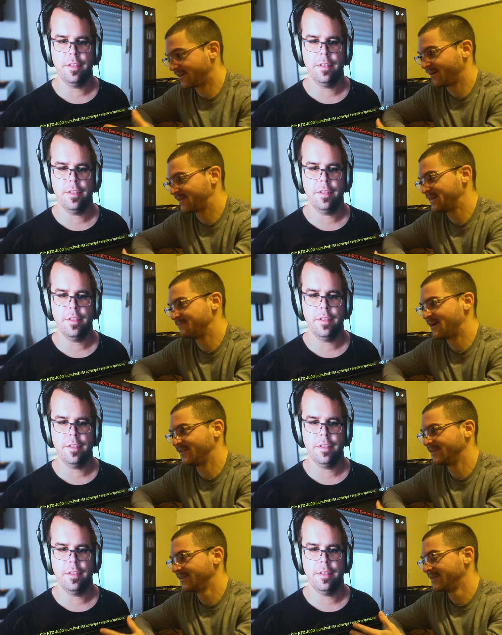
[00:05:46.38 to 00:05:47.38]
Speaker 1: talking
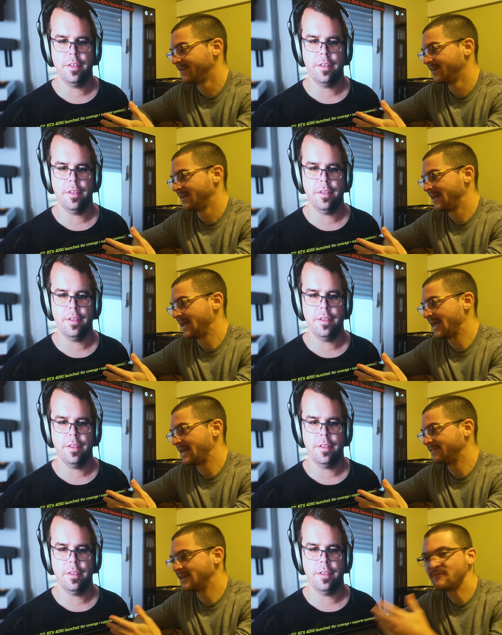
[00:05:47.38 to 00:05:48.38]
about,
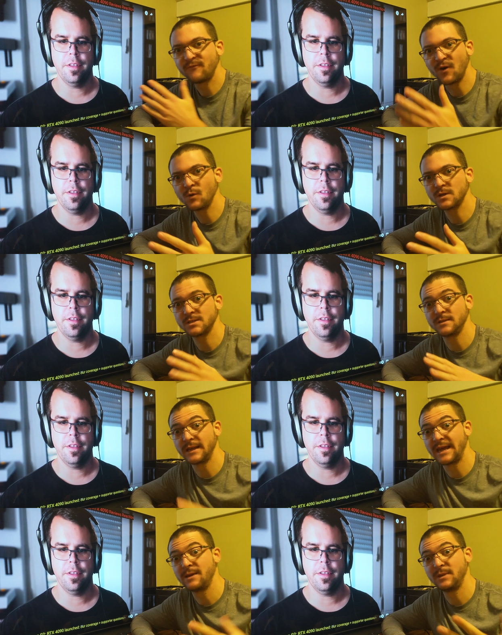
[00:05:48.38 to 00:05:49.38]
and they focus on
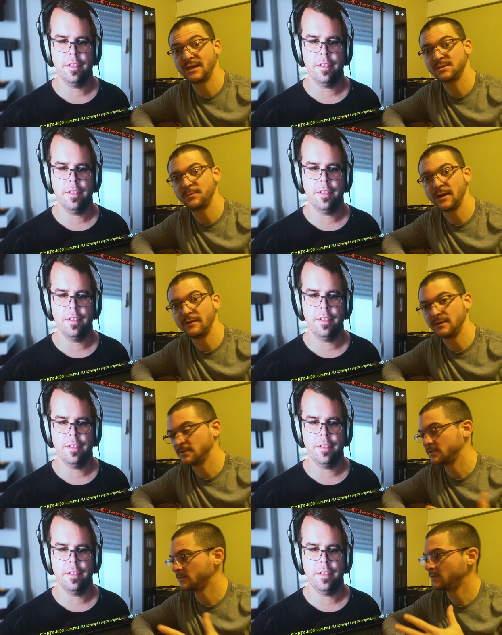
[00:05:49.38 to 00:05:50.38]
the gaming
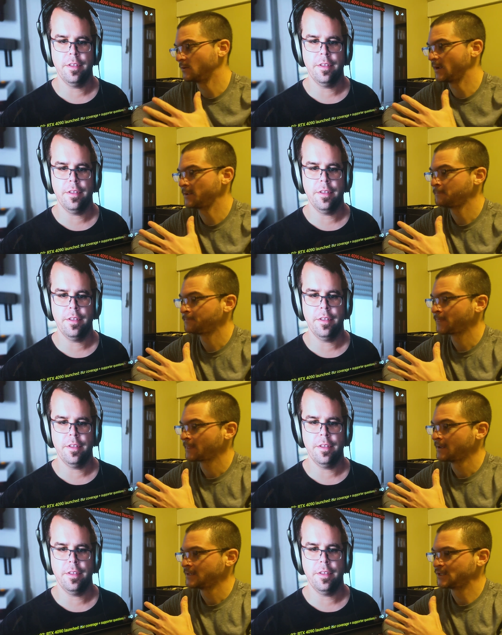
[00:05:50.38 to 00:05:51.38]
experience. Okay,
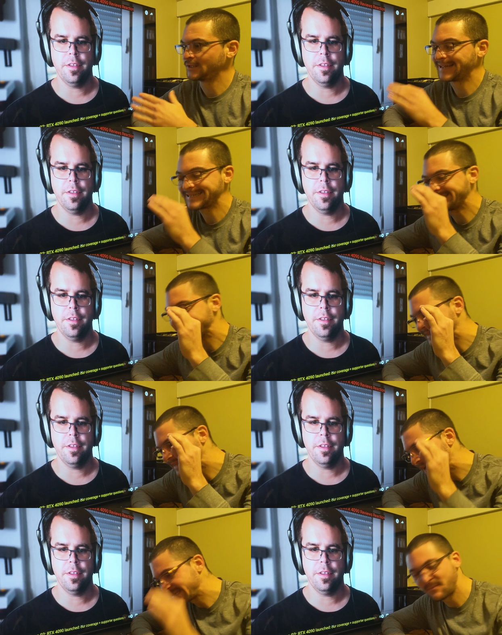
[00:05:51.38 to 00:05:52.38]
so that's
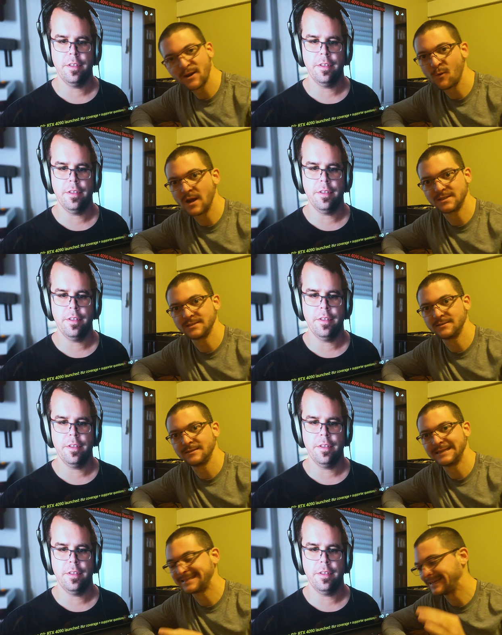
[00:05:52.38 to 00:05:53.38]
that's my question.
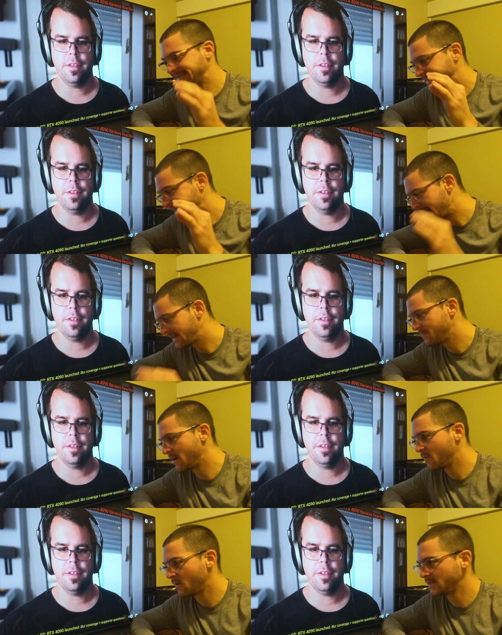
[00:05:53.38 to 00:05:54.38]
That's exactly
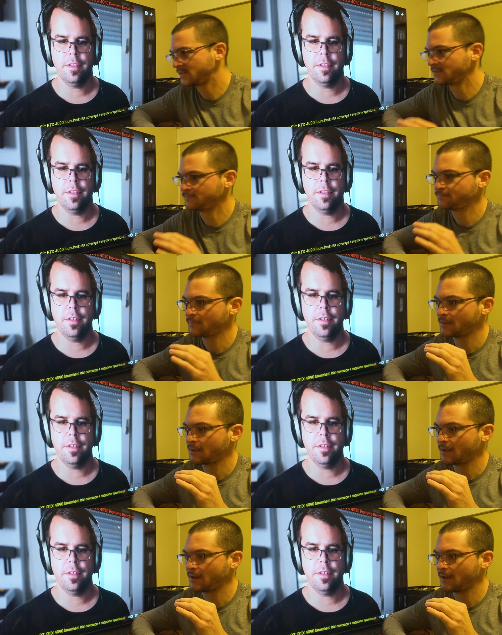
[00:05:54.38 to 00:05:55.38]
my question.
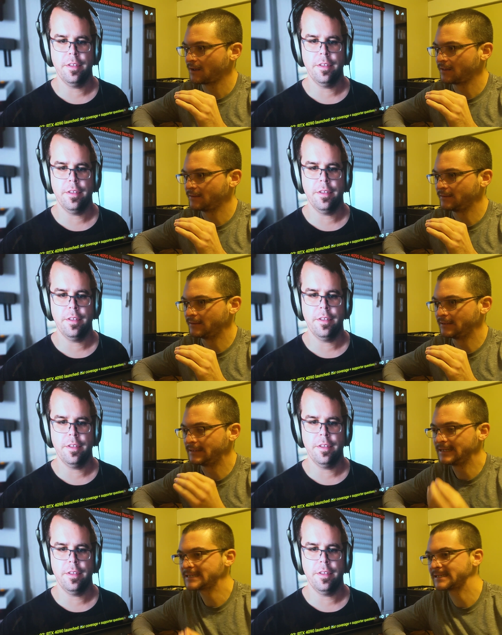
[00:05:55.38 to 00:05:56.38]

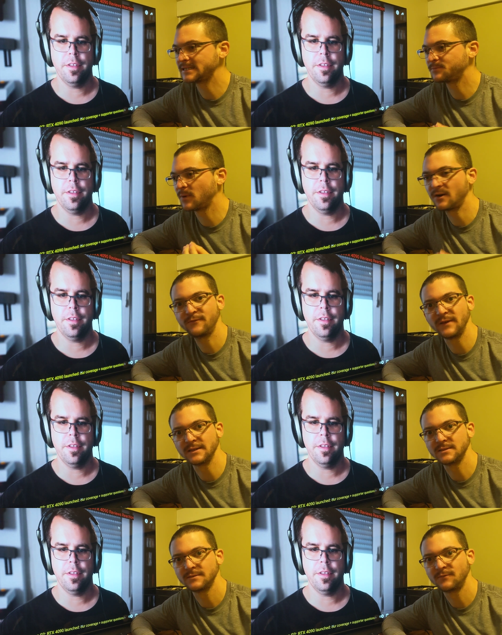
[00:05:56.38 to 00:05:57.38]
This is
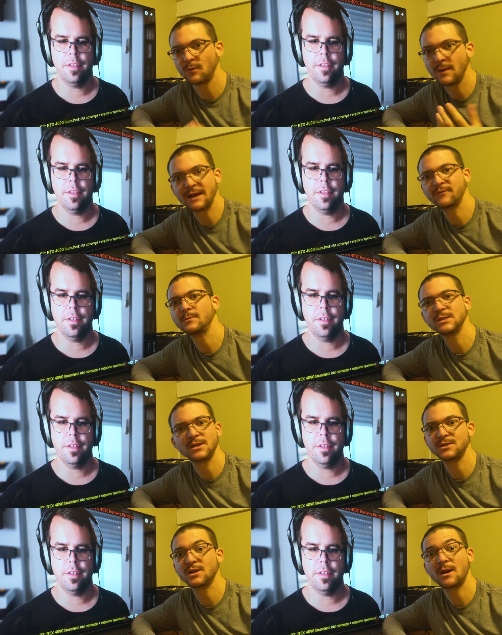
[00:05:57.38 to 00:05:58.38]
perfect for black frame
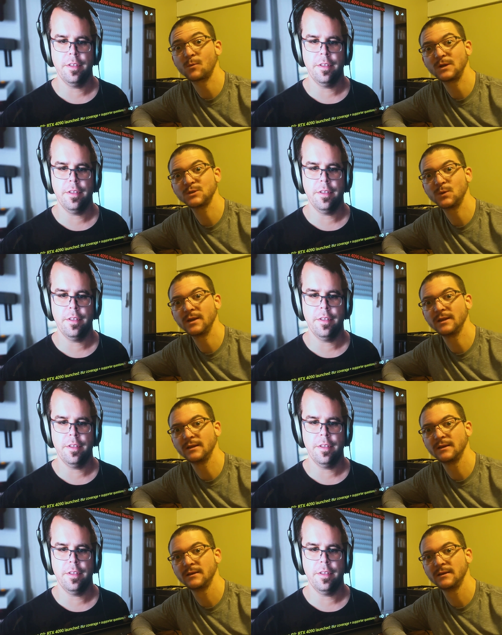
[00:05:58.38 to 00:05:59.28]
insertion on 120.